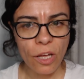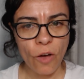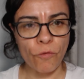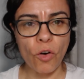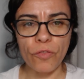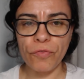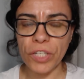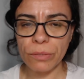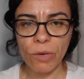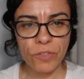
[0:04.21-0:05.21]
for
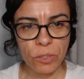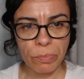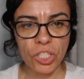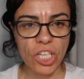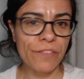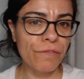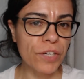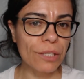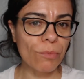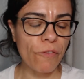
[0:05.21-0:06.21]
freedom of speech and
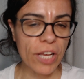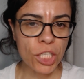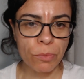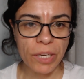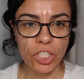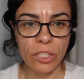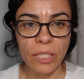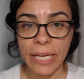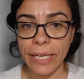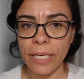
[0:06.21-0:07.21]
freedom of expression
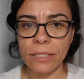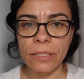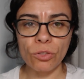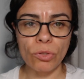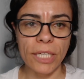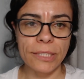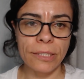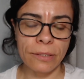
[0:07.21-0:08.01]
in the United